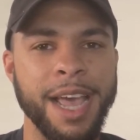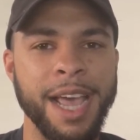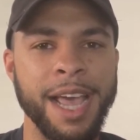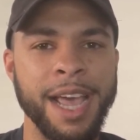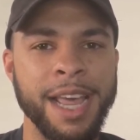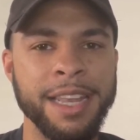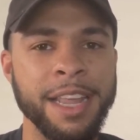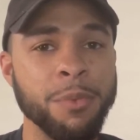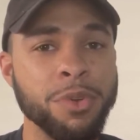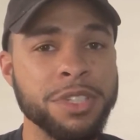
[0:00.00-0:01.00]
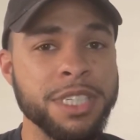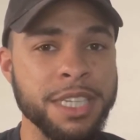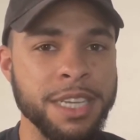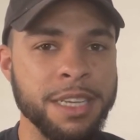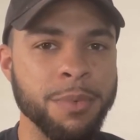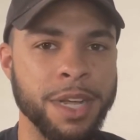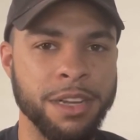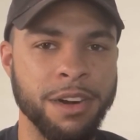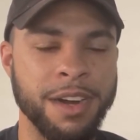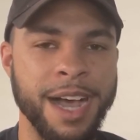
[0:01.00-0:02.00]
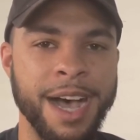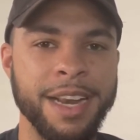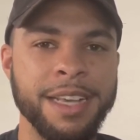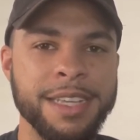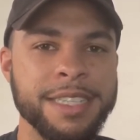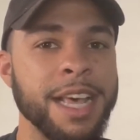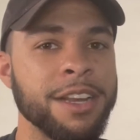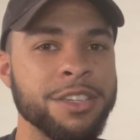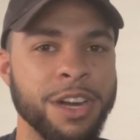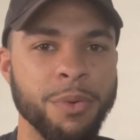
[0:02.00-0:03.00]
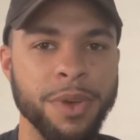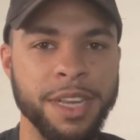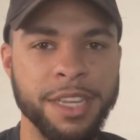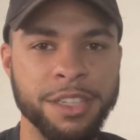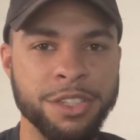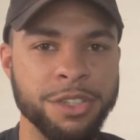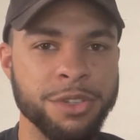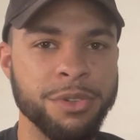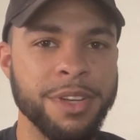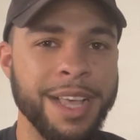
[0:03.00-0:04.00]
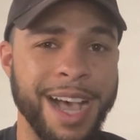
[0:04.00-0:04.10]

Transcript: And then we'll see whether or not sellers are willing to